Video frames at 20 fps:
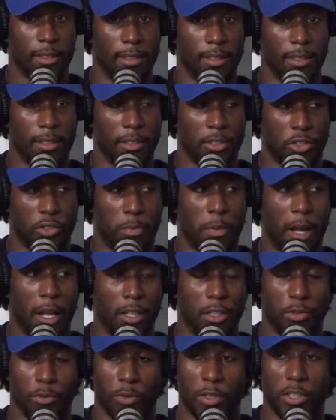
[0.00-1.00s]
It's
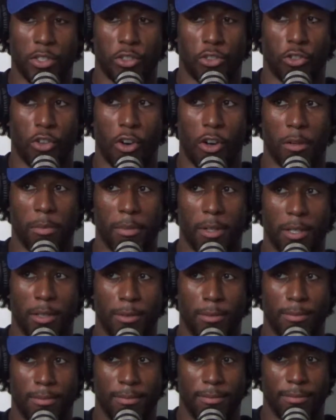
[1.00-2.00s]
probably real strong metal,
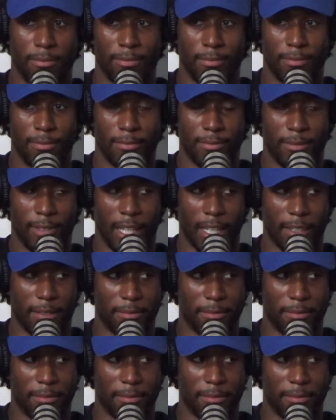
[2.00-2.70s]
like